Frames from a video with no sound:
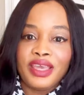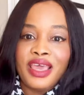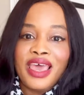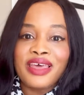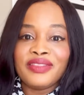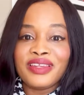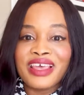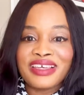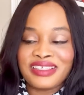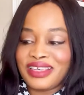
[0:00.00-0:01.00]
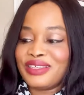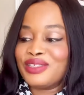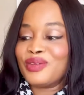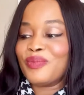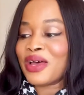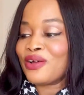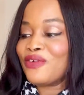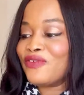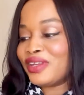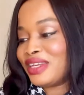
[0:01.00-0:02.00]
And the next is Tobacco
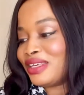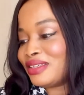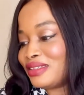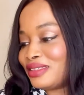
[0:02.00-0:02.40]
Vanille.